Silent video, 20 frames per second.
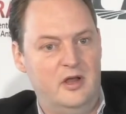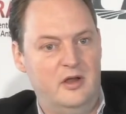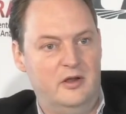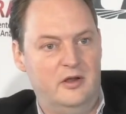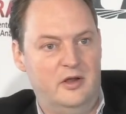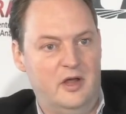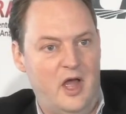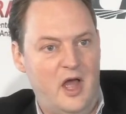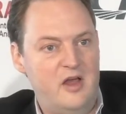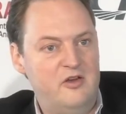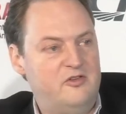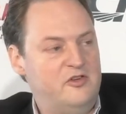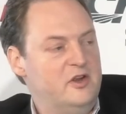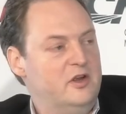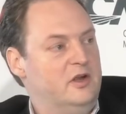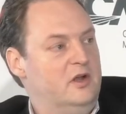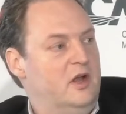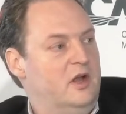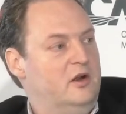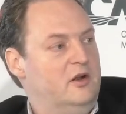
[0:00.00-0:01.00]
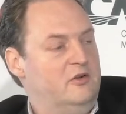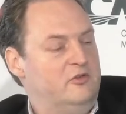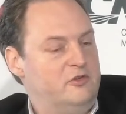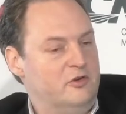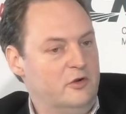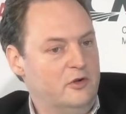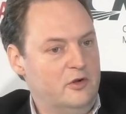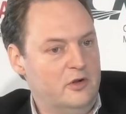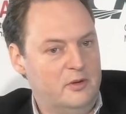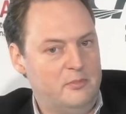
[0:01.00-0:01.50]
hedging, and it's
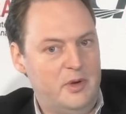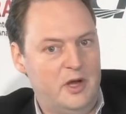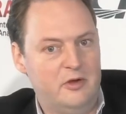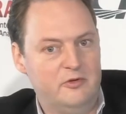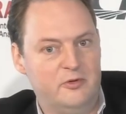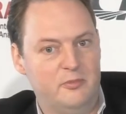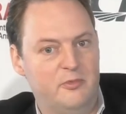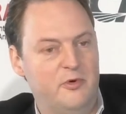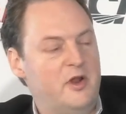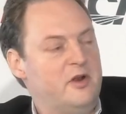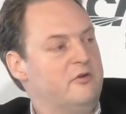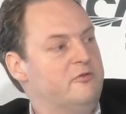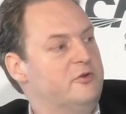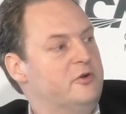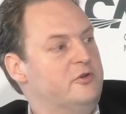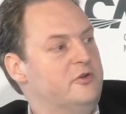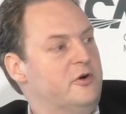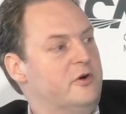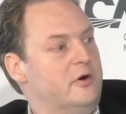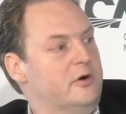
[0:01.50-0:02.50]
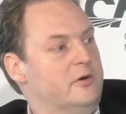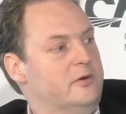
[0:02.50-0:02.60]
all about the brand of Qatar.